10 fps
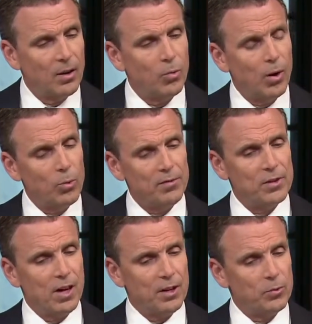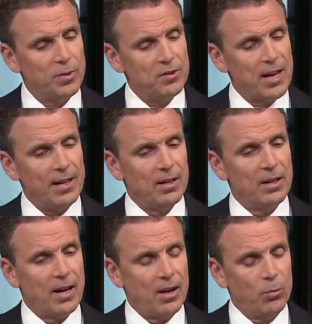What we've done is we've
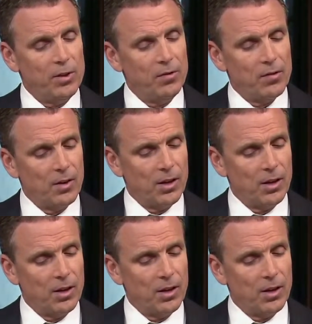taken and we've